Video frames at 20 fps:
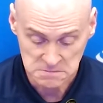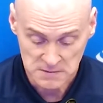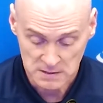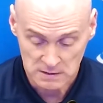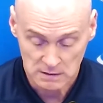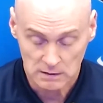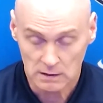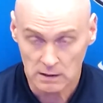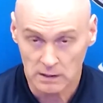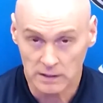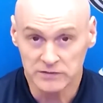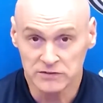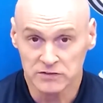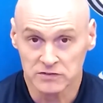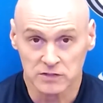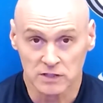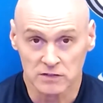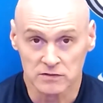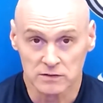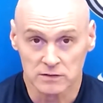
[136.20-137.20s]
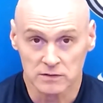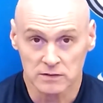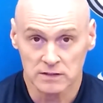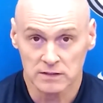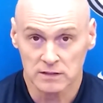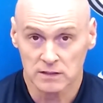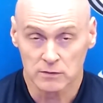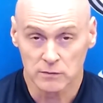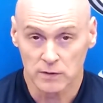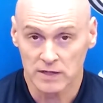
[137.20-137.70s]
he
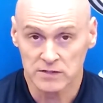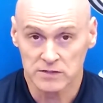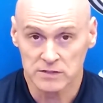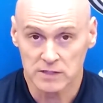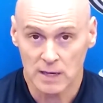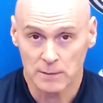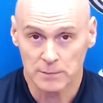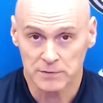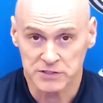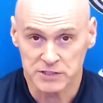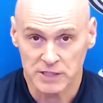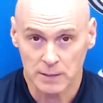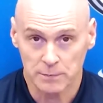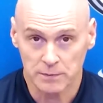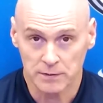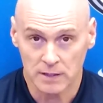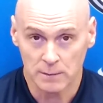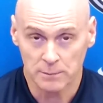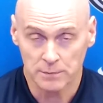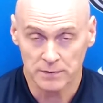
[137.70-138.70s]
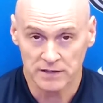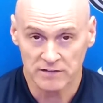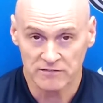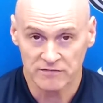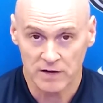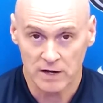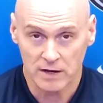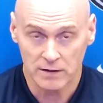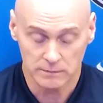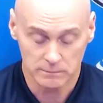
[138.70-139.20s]
did a great job of shaping up, and they
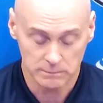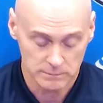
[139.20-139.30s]
found him.